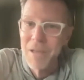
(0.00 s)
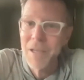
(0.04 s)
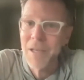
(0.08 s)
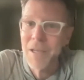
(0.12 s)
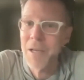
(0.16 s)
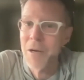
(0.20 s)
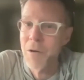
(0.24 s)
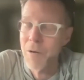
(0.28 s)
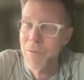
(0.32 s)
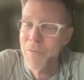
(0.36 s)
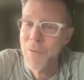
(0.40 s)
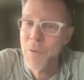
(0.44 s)

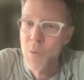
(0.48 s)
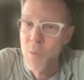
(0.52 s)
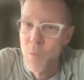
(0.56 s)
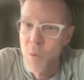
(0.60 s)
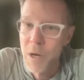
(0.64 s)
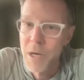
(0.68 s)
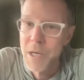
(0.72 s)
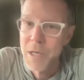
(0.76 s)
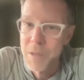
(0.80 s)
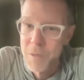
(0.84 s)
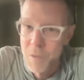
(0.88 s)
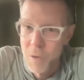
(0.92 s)
if you
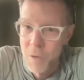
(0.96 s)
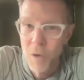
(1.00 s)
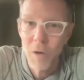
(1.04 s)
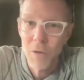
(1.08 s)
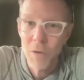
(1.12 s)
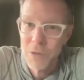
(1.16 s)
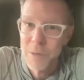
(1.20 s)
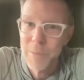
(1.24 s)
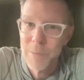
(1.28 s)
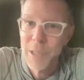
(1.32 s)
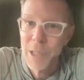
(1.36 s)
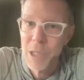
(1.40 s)
want to
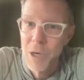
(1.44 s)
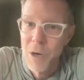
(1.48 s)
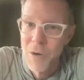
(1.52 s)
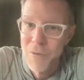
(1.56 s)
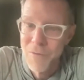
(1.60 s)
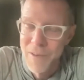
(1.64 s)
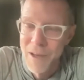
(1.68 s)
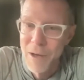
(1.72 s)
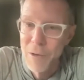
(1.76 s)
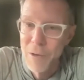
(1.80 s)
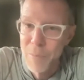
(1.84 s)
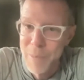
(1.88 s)
call someone a
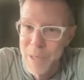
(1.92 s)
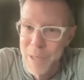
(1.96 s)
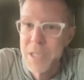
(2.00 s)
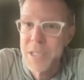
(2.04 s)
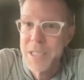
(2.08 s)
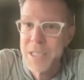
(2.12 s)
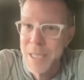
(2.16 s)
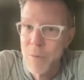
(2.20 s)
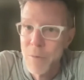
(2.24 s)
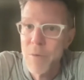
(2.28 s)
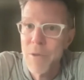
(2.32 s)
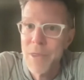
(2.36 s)
co-founder
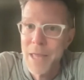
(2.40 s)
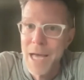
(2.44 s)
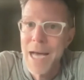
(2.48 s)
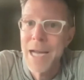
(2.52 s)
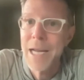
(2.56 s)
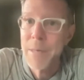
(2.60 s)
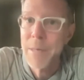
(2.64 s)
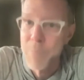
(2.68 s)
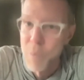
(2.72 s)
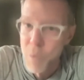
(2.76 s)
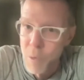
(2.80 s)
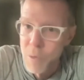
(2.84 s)
because they were
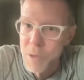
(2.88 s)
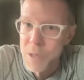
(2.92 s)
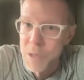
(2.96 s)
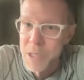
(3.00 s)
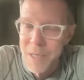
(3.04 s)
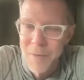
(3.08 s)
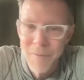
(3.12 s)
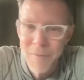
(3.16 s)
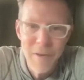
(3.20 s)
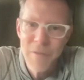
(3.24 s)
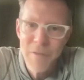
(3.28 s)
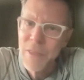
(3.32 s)
that important,
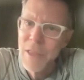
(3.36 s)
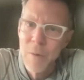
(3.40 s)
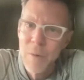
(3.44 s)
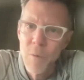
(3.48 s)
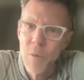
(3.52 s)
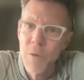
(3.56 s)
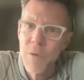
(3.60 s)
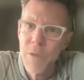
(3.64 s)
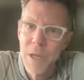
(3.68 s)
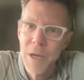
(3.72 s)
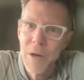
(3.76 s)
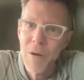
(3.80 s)
even if they
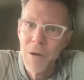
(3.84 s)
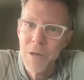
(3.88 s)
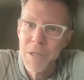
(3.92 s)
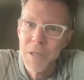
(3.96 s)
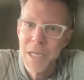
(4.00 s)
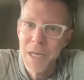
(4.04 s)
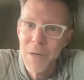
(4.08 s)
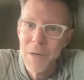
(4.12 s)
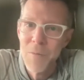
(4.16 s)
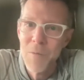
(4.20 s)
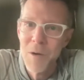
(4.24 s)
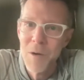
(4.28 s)
weren't there on
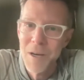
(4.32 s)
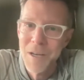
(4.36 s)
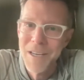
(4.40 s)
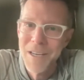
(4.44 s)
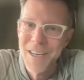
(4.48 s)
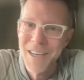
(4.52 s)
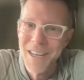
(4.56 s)
day one.